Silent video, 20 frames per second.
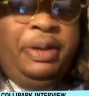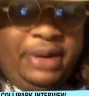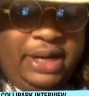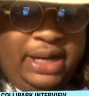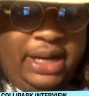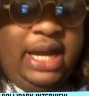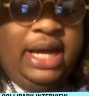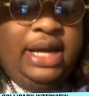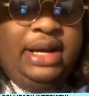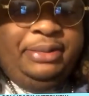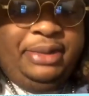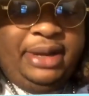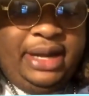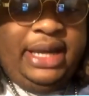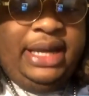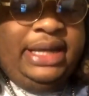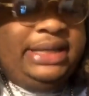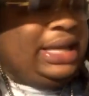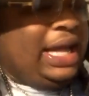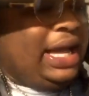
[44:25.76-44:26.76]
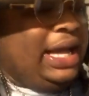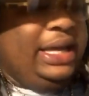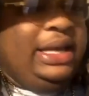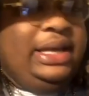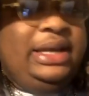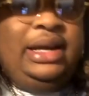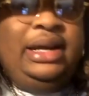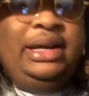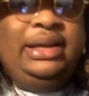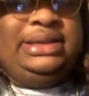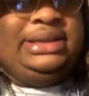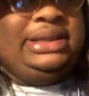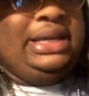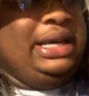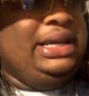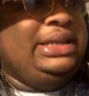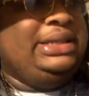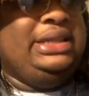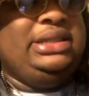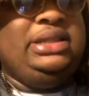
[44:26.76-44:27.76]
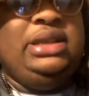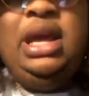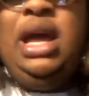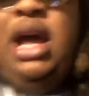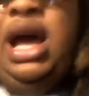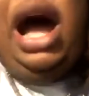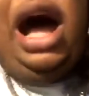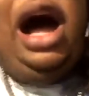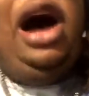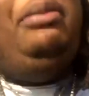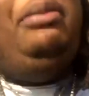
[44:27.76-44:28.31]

together, man. It's like, you know what I'm saying? Just our